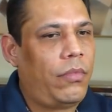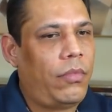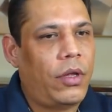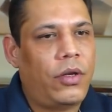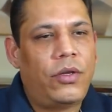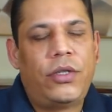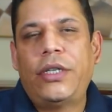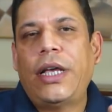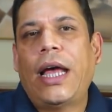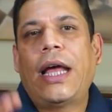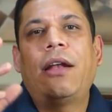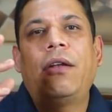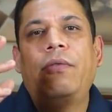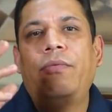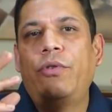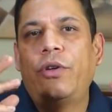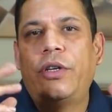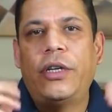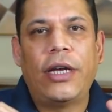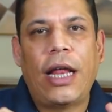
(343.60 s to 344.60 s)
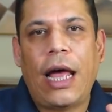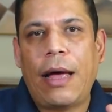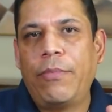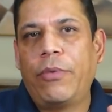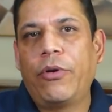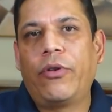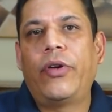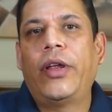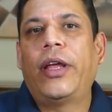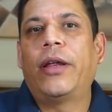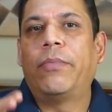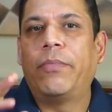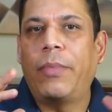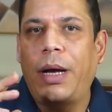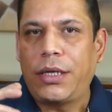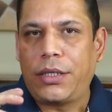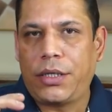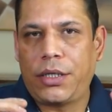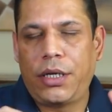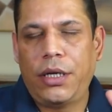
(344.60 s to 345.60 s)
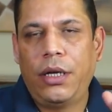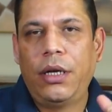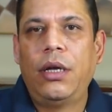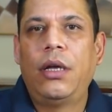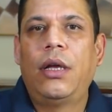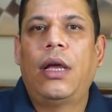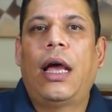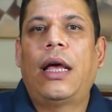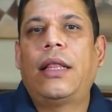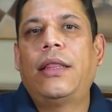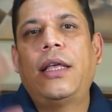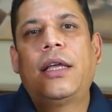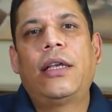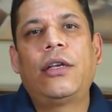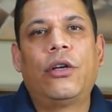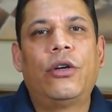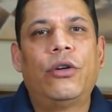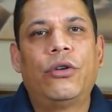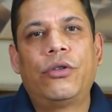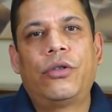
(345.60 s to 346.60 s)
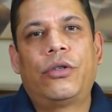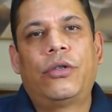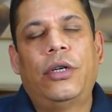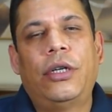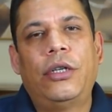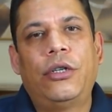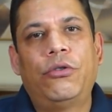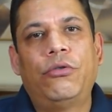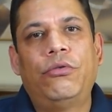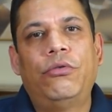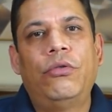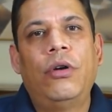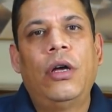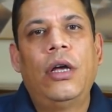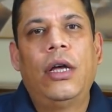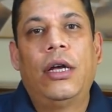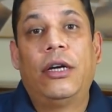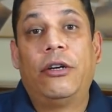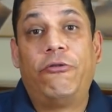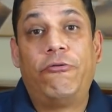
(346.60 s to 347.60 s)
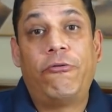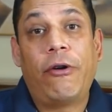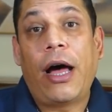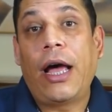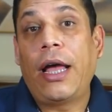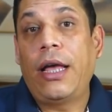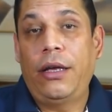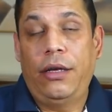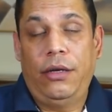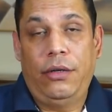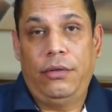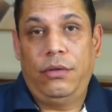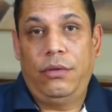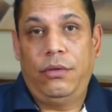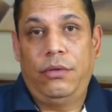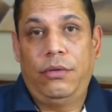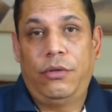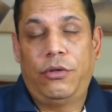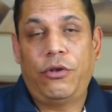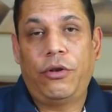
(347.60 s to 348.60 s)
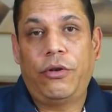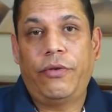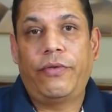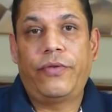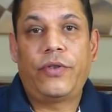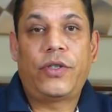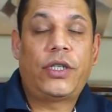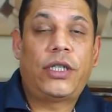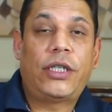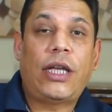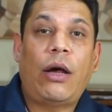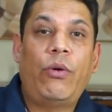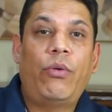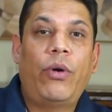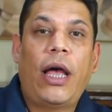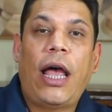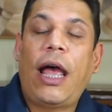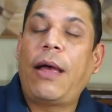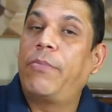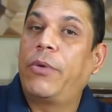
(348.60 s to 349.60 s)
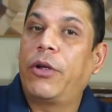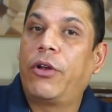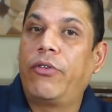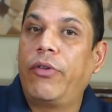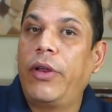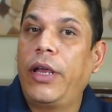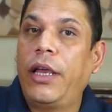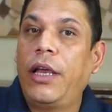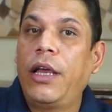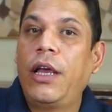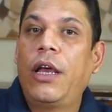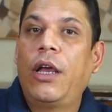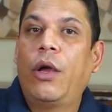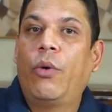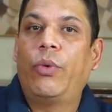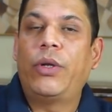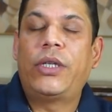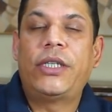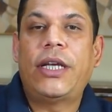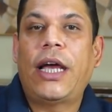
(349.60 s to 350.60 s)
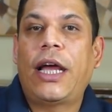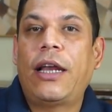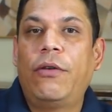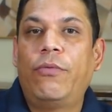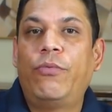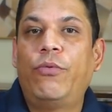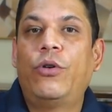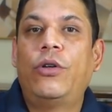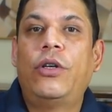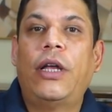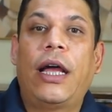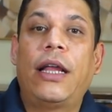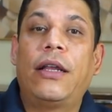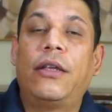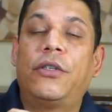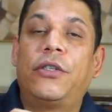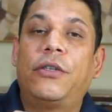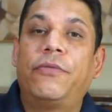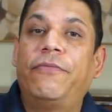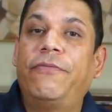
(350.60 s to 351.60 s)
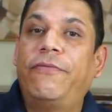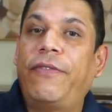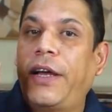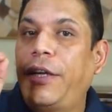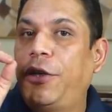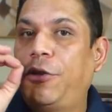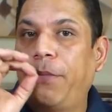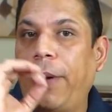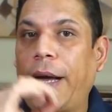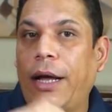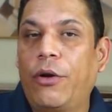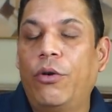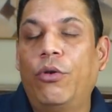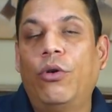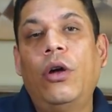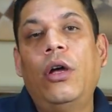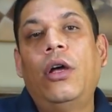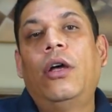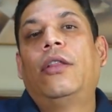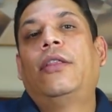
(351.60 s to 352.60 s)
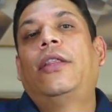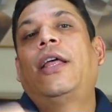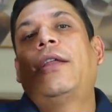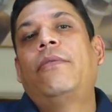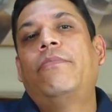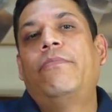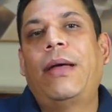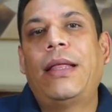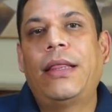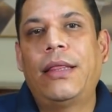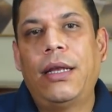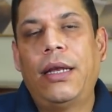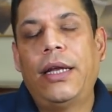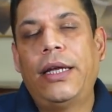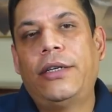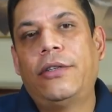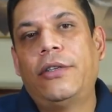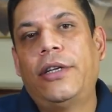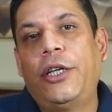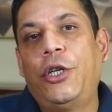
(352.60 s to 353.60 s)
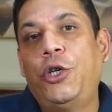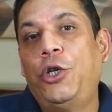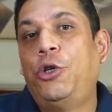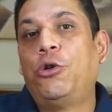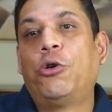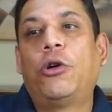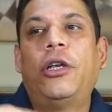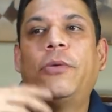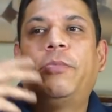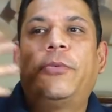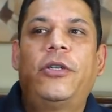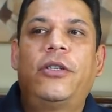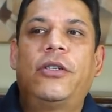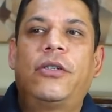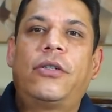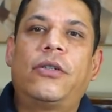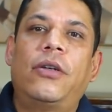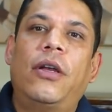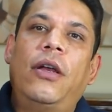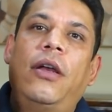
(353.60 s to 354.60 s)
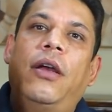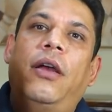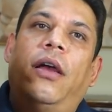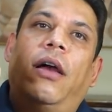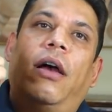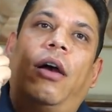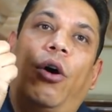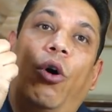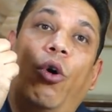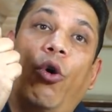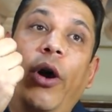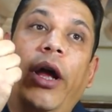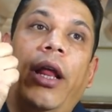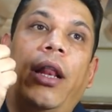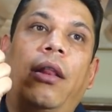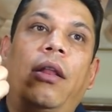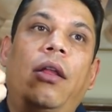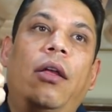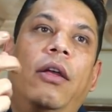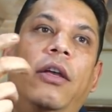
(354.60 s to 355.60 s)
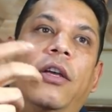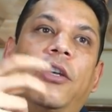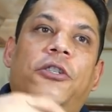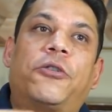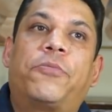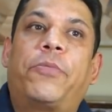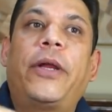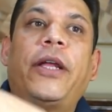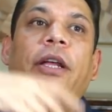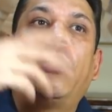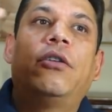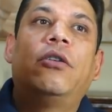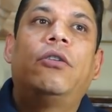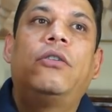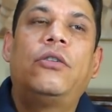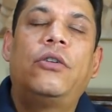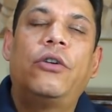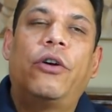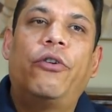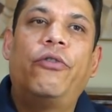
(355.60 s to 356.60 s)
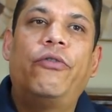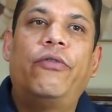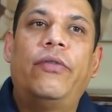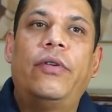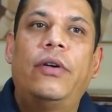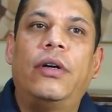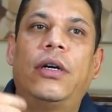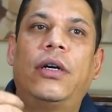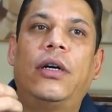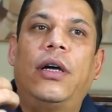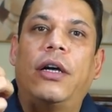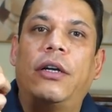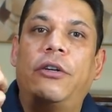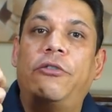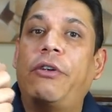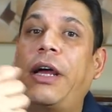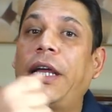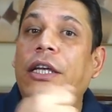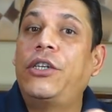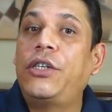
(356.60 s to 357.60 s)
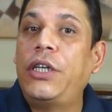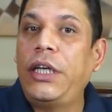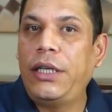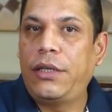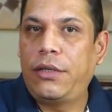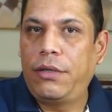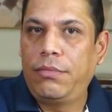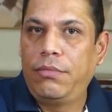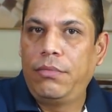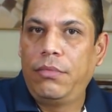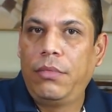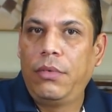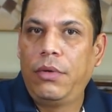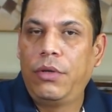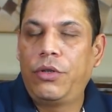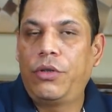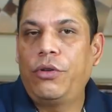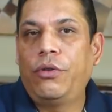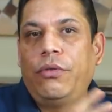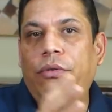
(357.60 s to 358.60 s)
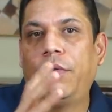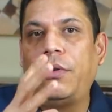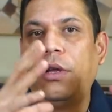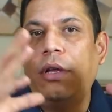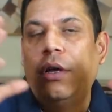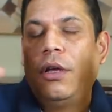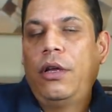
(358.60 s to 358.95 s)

sandalwood and ambergris and musk, and then goes into dry, sort of sour ambergris with sandalwood and some fine tobacco, then mentholated eucalyptus uh, oil sprinkled over a dry sheet. So,